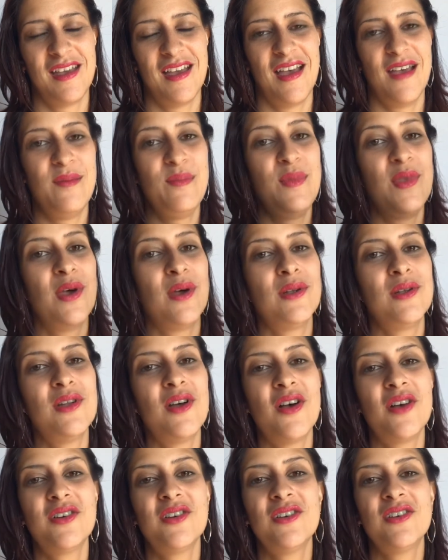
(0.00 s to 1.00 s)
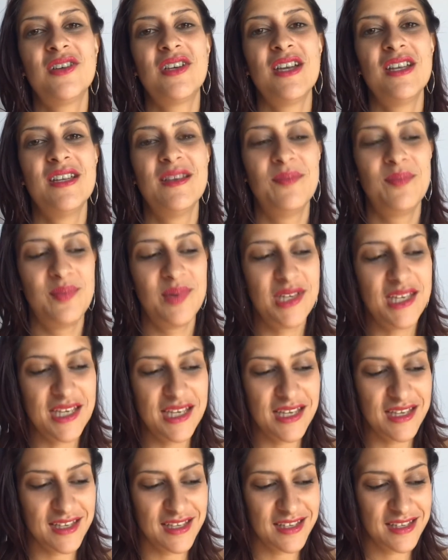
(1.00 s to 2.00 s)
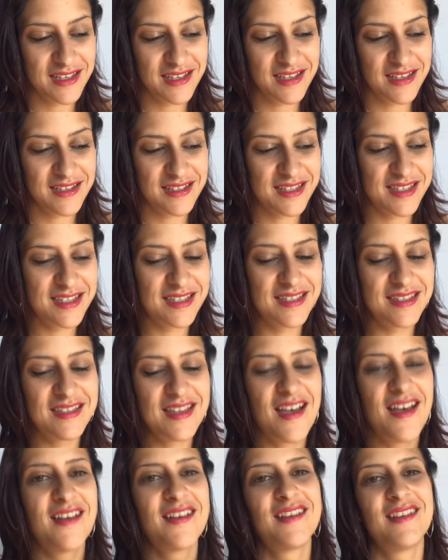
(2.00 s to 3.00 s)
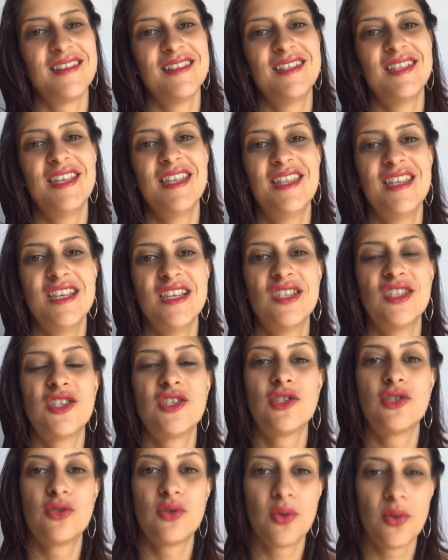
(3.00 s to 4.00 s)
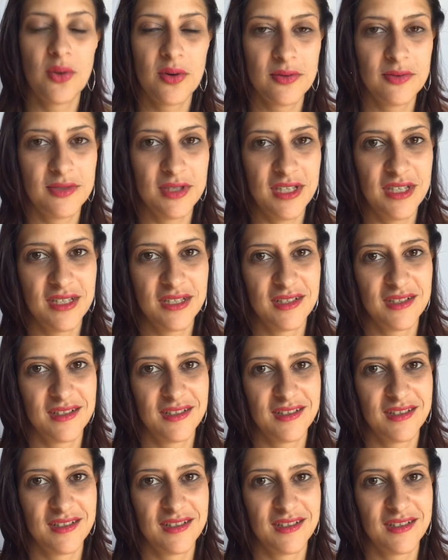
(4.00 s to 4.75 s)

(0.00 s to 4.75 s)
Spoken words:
I'm no longer going to be stuck to this story.